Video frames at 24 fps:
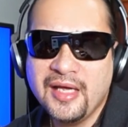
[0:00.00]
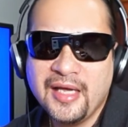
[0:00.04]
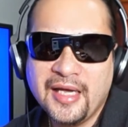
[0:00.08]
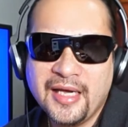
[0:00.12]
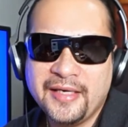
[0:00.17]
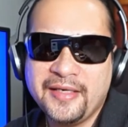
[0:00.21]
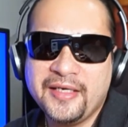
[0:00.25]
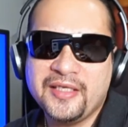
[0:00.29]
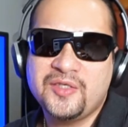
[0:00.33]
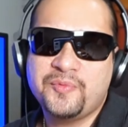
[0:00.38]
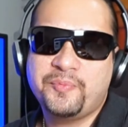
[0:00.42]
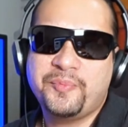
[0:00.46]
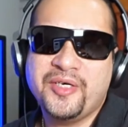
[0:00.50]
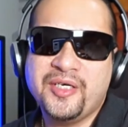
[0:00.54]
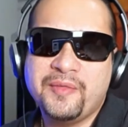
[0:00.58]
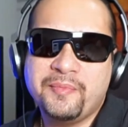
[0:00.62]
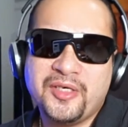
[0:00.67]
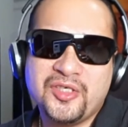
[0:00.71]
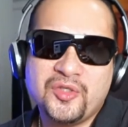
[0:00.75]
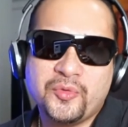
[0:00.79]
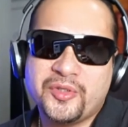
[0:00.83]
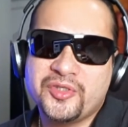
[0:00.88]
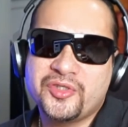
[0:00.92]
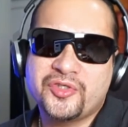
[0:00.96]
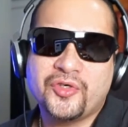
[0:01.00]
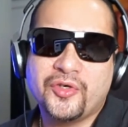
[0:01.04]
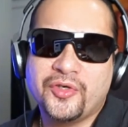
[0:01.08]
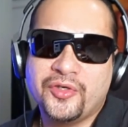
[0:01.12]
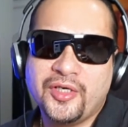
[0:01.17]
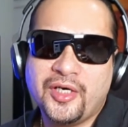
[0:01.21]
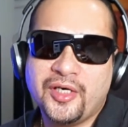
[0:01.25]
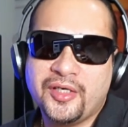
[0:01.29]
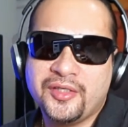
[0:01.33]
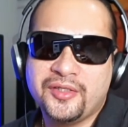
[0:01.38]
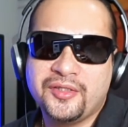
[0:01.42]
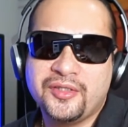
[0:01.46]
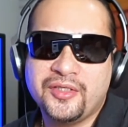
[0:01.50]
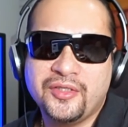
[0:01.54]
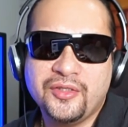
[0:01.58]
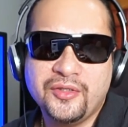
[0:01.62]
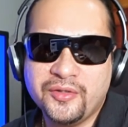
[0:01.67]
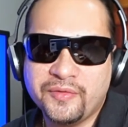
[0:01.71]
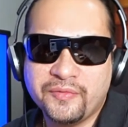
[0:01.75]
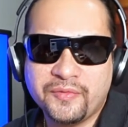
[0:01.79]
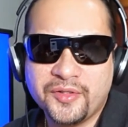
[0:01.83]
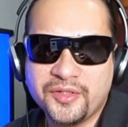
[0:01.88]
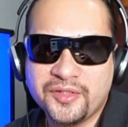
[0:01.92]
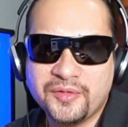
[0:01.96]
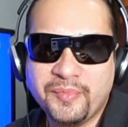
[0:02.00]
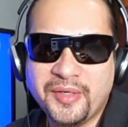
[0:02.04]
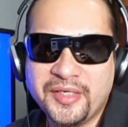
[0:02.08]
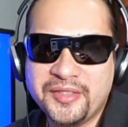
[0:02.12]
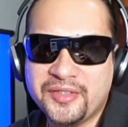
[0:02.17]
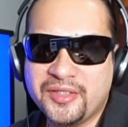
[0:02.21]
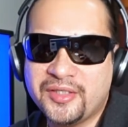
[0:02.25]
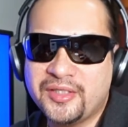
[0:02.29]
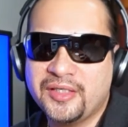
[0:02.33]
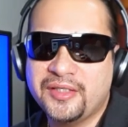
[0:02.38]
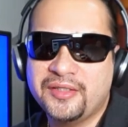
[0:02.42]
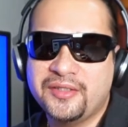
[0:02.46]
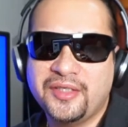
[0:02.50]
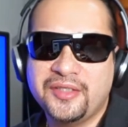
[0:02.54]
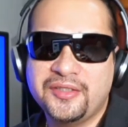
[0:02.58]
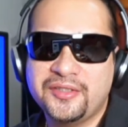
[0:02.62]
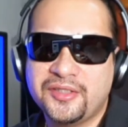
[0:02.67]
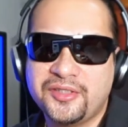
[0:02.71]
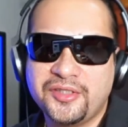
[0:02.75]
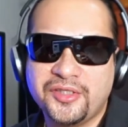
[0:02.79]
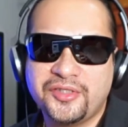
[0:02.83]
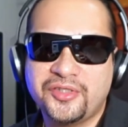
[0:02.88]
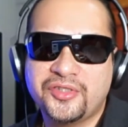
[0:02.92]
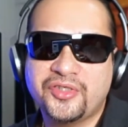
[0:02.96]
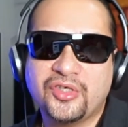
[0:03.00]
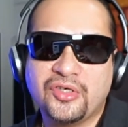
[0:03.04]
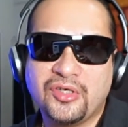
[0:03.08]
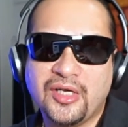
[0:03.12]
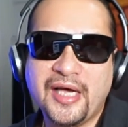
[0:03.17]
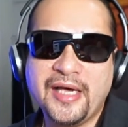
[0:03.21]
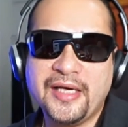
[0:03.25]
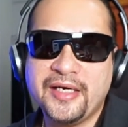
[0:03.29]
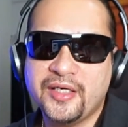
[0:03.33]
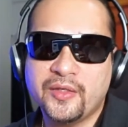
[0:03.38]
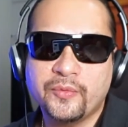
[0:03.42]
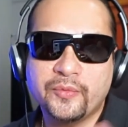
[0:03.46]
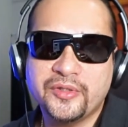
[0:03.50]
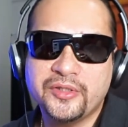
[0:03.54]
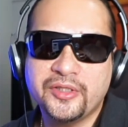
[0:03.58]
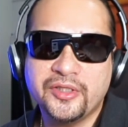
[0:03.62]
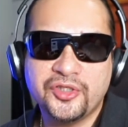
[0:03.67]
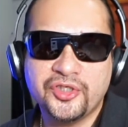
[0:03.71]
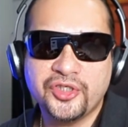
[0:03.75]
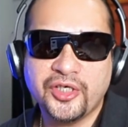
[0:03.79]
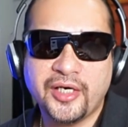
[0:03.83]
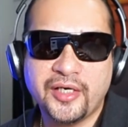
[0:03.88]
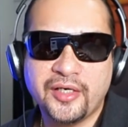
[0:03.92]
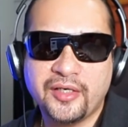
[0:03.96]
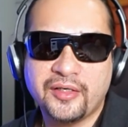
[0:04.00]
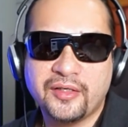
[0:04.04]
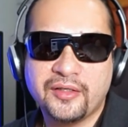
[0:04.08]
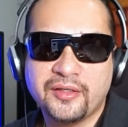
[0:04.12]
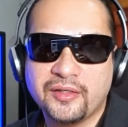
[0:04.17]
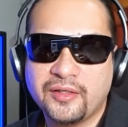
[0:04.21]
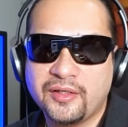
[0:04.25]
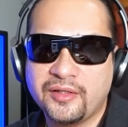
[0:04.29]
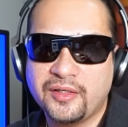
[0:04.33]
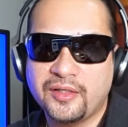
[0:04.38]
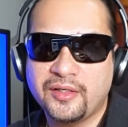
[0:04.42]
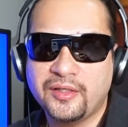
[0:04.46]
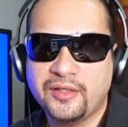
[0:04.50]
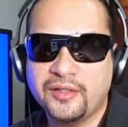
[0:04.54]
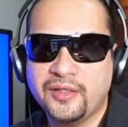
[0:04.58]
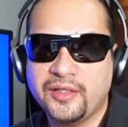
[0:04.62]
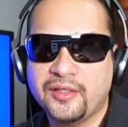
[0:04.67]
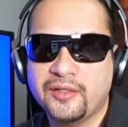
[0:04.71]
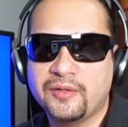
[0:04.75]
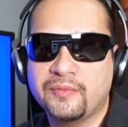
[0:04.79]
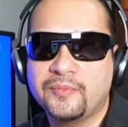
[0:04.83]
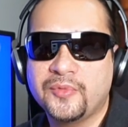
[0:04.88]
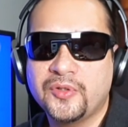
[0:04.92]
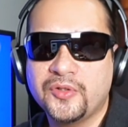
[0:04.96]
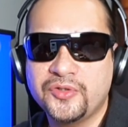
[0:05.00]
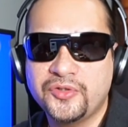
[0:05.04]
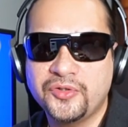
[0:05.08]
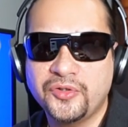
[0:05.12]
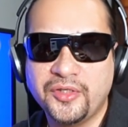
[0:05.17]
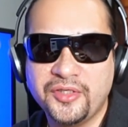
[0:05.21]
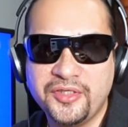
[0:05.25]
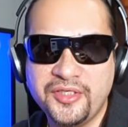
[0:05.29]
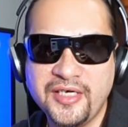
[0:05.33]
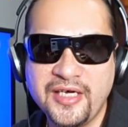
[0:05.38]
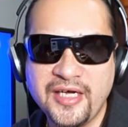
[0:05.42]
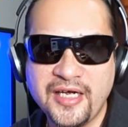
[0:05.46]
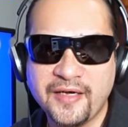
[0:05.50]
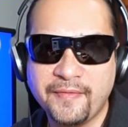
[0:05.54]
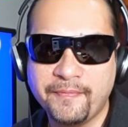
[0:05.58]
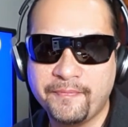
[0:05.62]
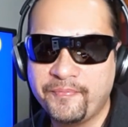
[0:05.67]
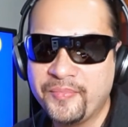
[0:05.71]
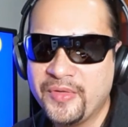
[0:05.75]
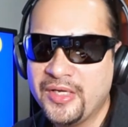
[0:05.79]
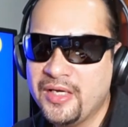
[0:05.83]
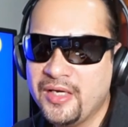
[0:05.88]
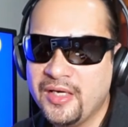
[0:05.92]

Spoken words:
And that's pretty much what's going on in the universe, basically. Things are just colliding with each other, most of the time.